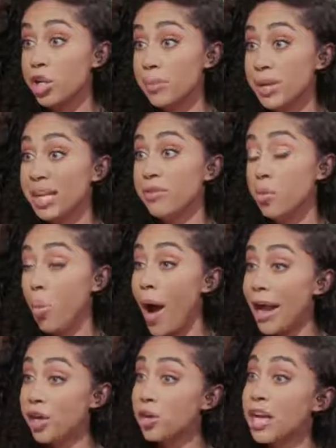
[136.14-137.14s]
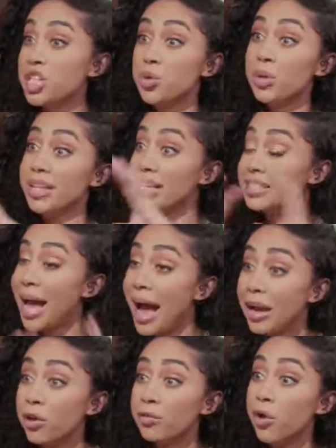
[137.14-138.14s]
it could be even wider and doing the
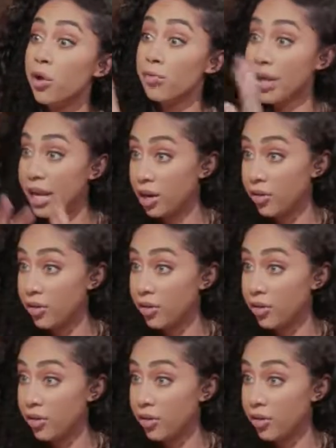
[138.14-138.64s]
entire vulva